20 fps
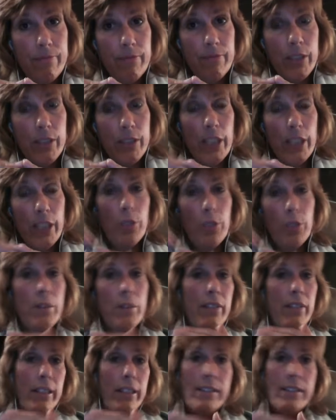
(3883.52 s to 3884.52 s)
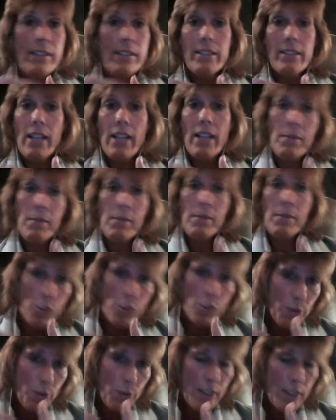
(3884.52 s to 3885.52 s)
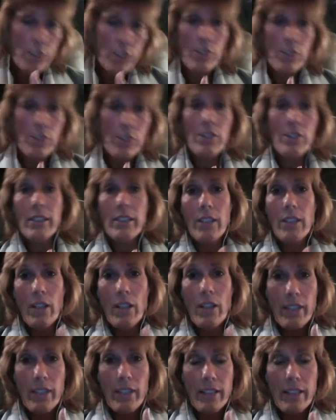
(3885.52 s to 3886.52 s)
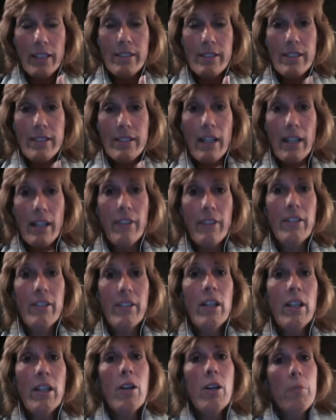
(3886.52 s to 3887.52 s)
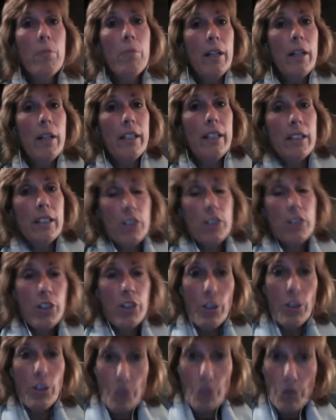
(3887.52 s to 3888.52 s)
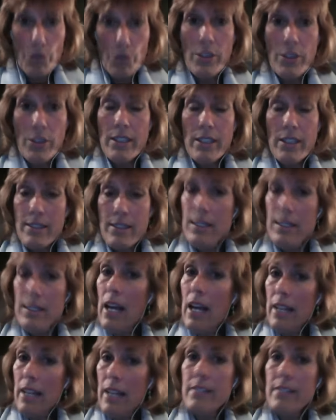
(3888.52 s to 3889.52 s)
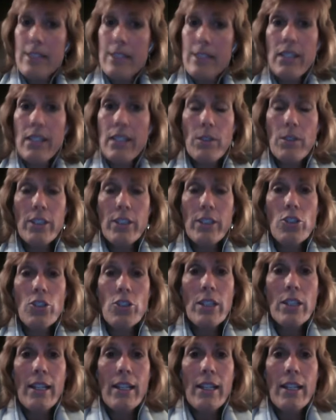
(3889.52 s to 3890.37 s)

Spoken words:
I know we've kind of said time is our director and all that kind of stuff, but truth is the highest language.